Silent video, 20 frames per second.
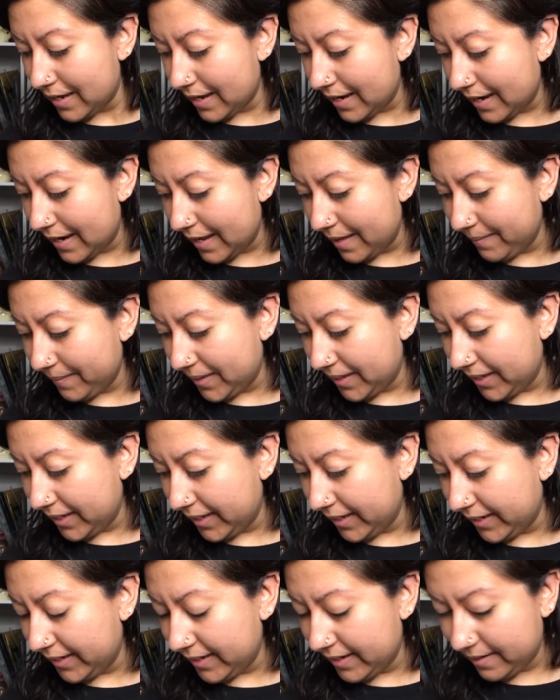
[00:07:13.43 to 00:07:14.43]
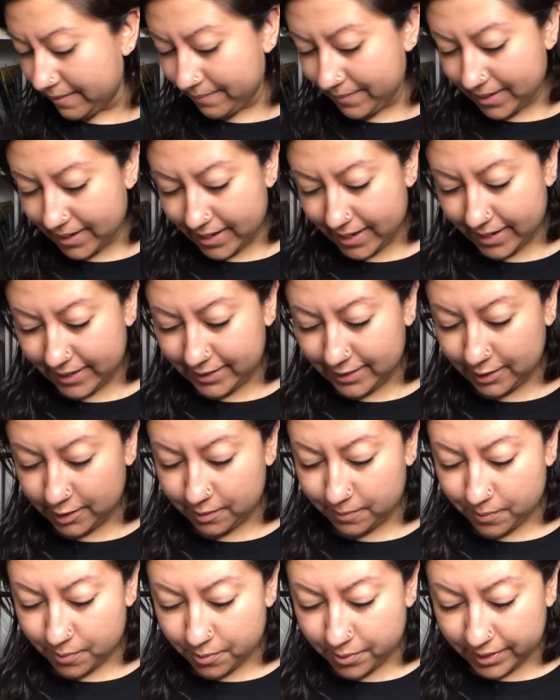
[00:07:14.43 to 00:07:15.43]
I mean, am I
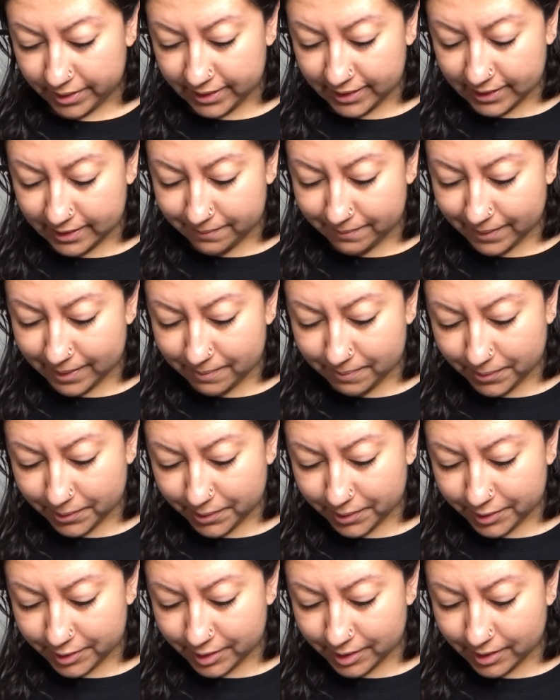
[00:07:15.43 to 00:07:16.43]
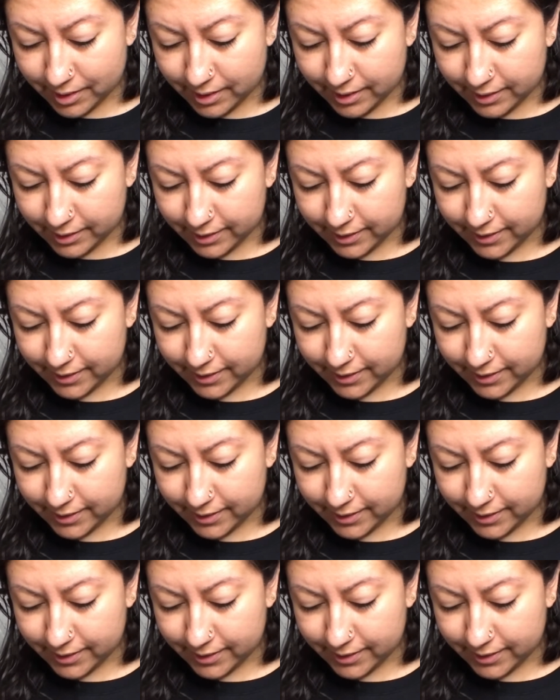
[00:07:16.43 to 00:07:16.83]
disappointed in my purchase?